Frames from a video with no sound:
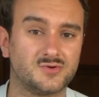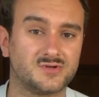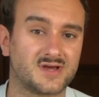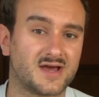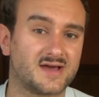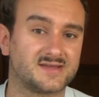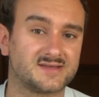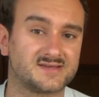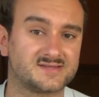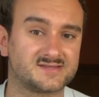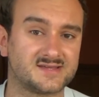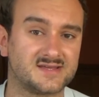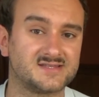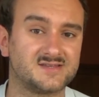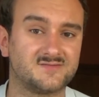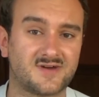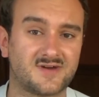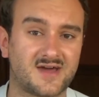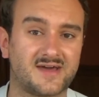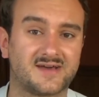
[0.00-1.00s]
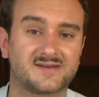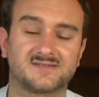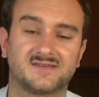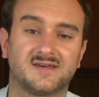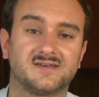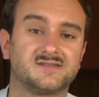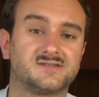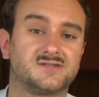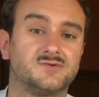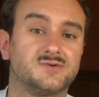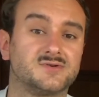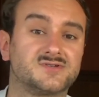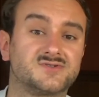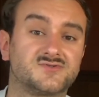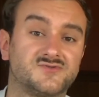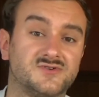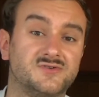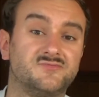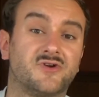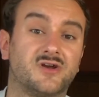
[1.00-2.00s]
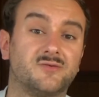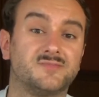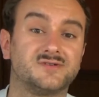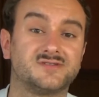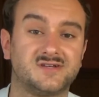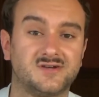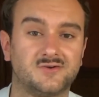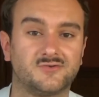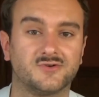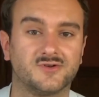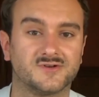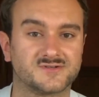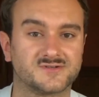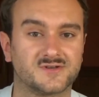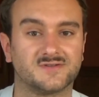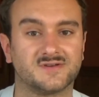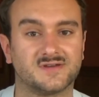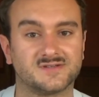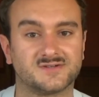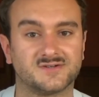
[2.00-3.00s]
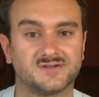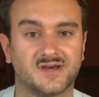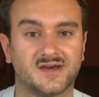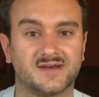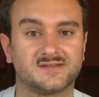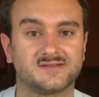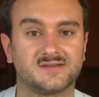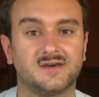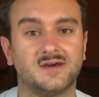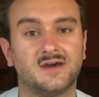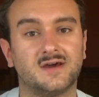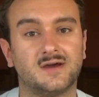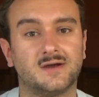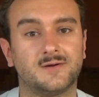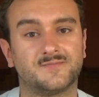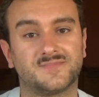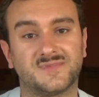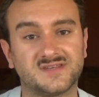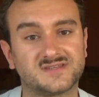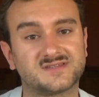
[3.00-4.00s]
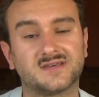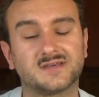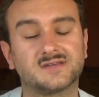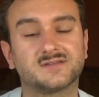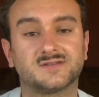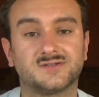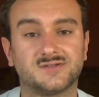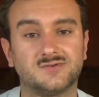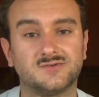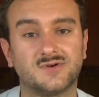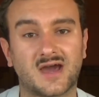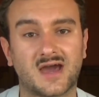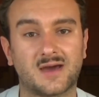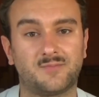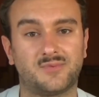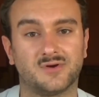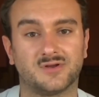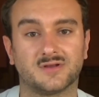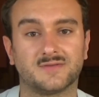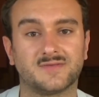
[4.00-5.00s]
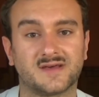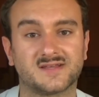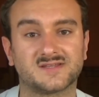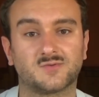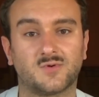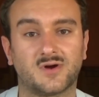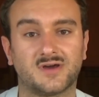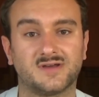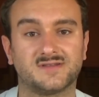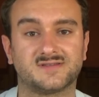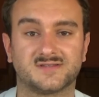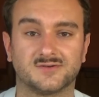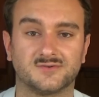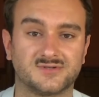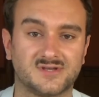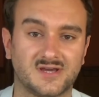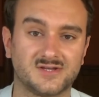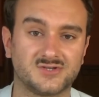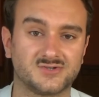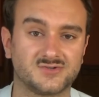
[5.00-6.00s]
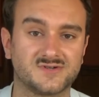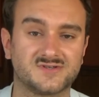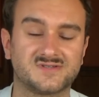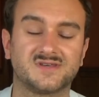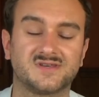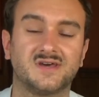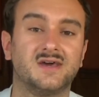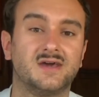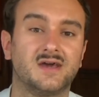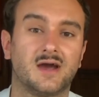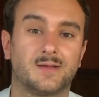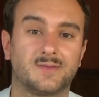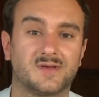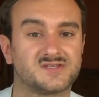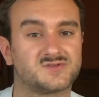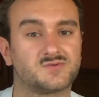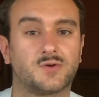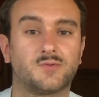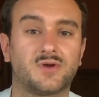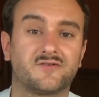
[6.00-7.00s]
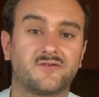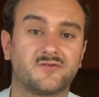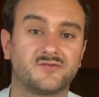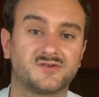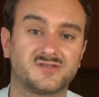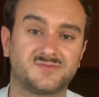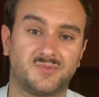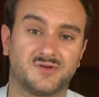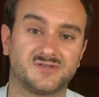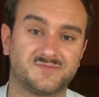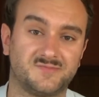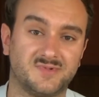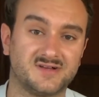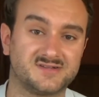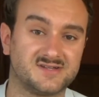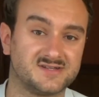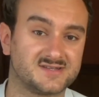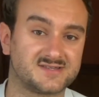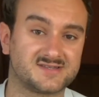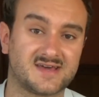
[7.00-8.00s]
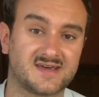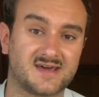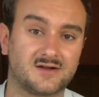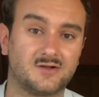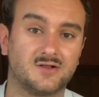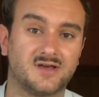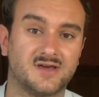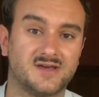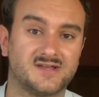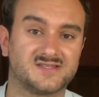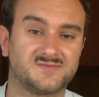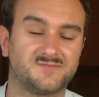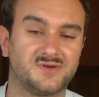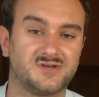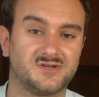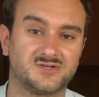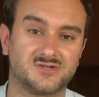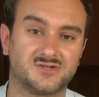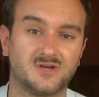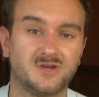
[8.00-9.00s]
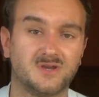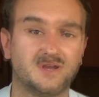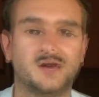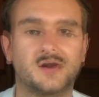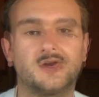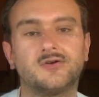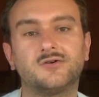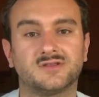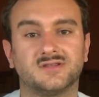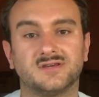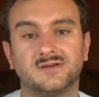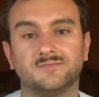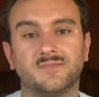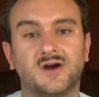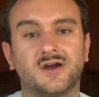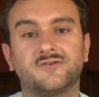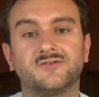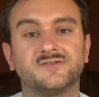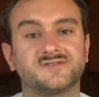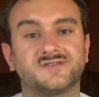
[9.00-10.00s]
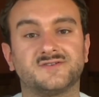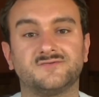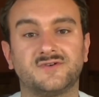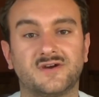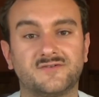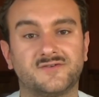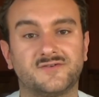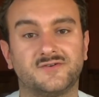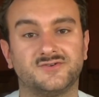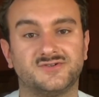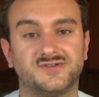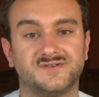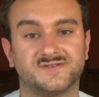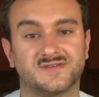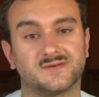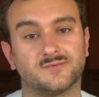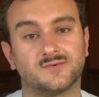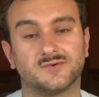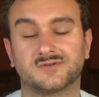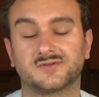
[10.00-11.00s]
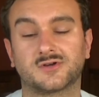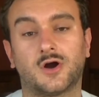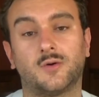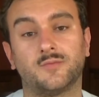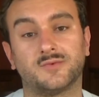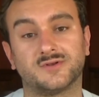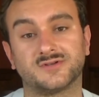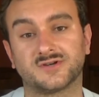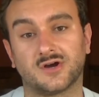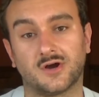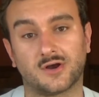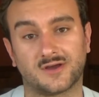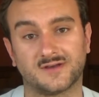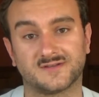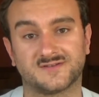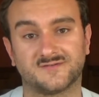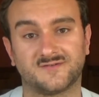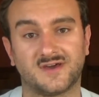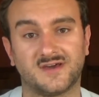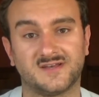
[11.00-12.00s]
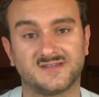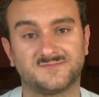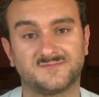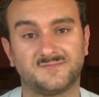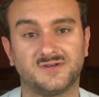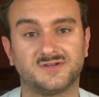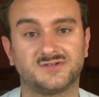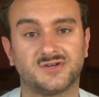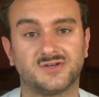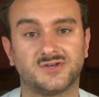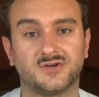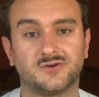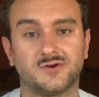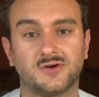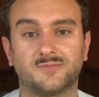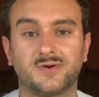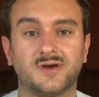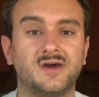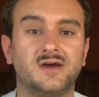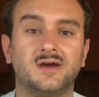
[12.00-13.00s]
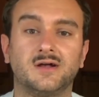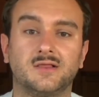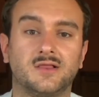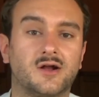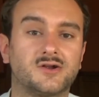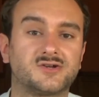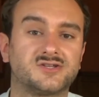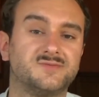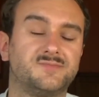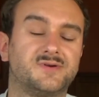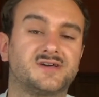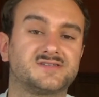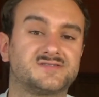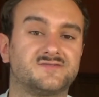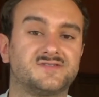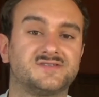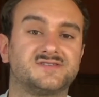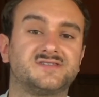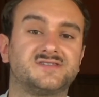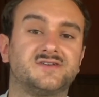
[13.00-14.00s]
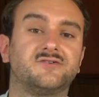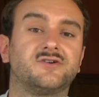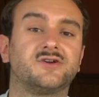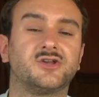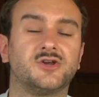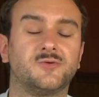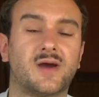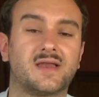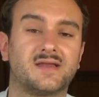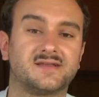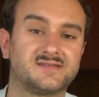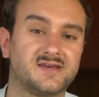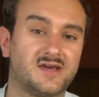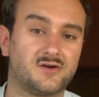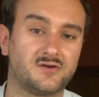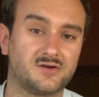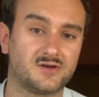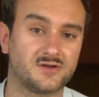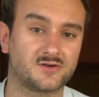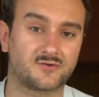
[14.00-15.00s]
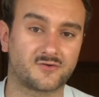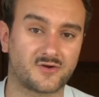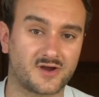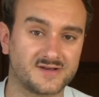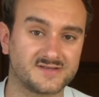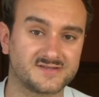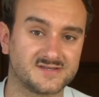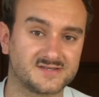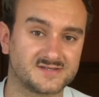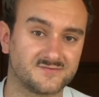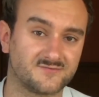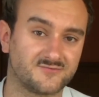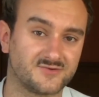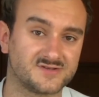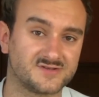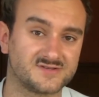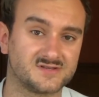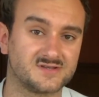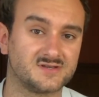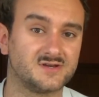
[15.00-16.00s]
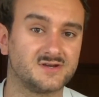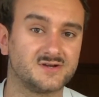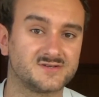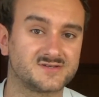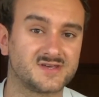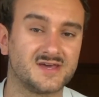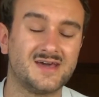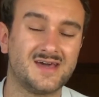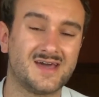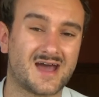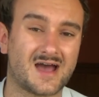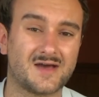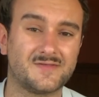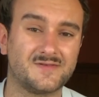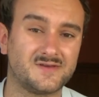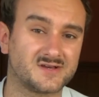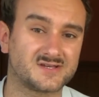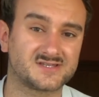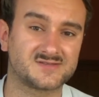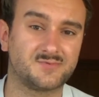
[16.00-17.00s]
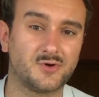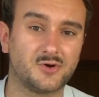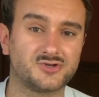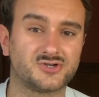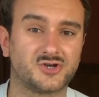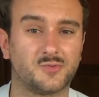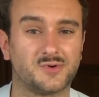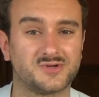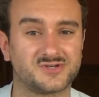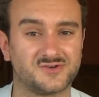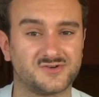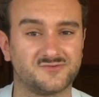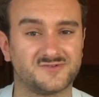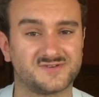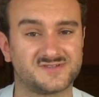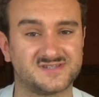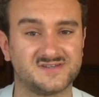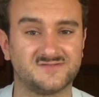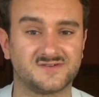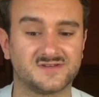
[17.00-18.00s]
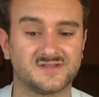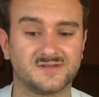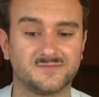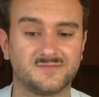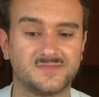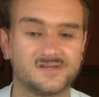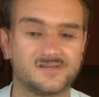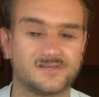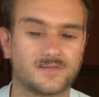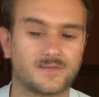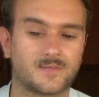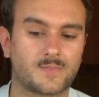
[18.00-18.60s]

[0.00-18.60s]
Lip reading: had extensive access to extreme right materials on the internet. These things do happen, and that's why it's so dangerous, and that's why we have a responsibility to tackle hate speech. Currently, migrants and refugees are the most common targets of hate speech in Europe, largely because of the Syrian humanitarian crisis of recent years and the exposure which it received in the media.